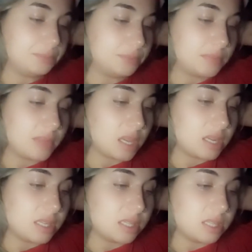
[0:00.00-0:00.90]
it is
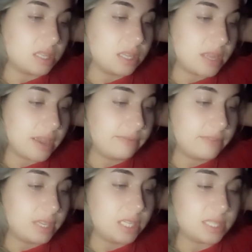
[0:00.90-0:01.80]
never it
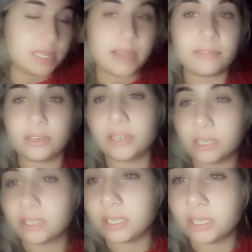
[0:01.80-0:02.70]
is never
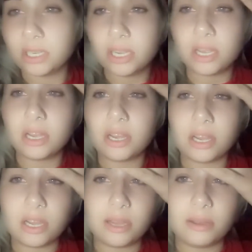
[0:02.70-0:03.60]

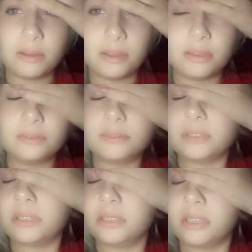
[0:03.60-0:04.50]
uh
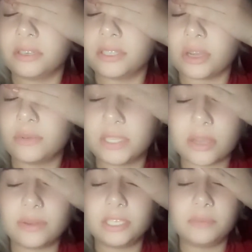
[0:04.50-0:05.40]
there's always going to
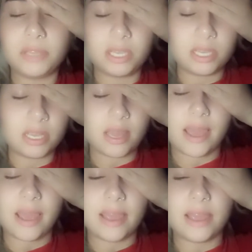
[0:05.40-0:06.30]
be
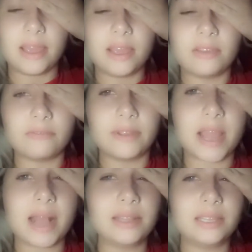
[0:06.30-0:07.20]
a
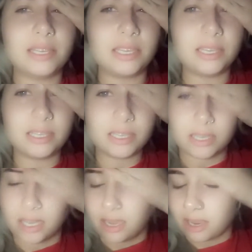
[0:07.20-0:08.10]
reality
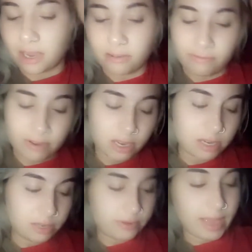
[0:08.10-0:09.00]
of auto
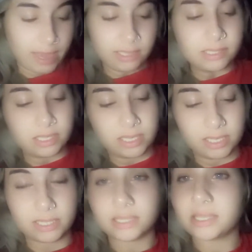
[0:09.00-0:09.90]
accidents
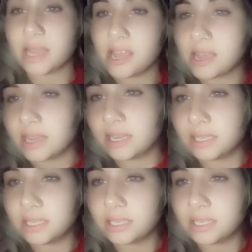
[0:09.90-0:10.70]
and